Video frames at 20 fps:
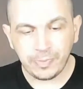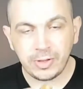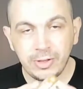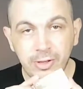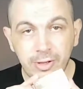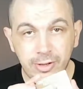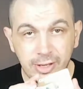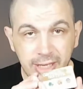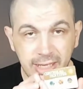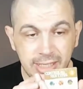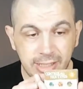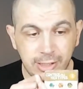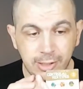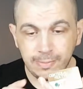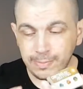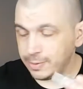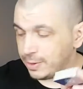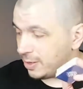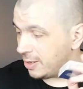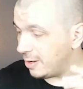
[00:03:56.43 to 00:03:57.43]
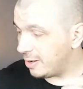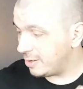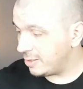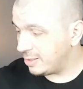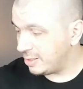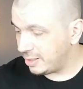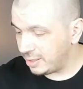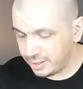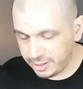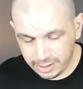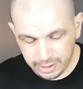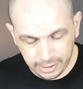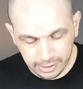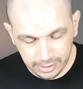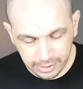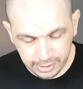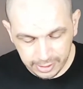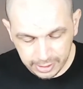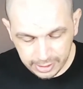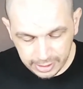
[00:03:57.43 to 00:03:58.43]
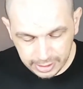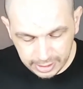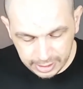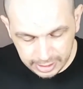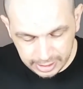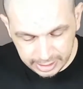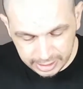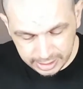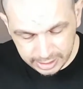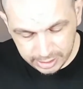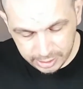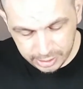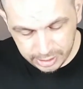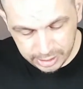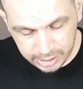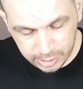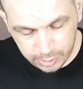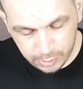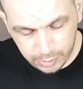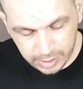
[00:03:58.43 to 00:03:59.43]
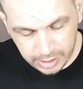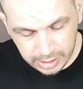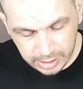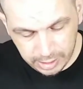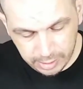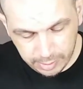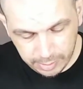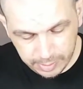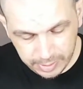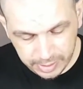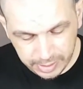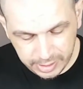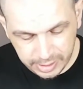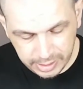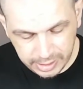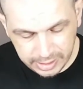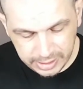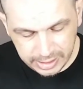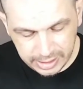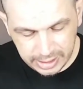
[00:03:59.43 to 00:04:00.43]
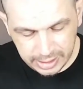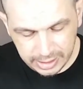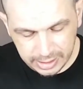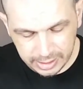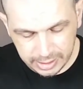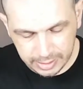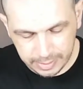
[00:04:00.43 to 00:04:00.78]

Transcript: So you get some cards in here. Let's just quickly open these and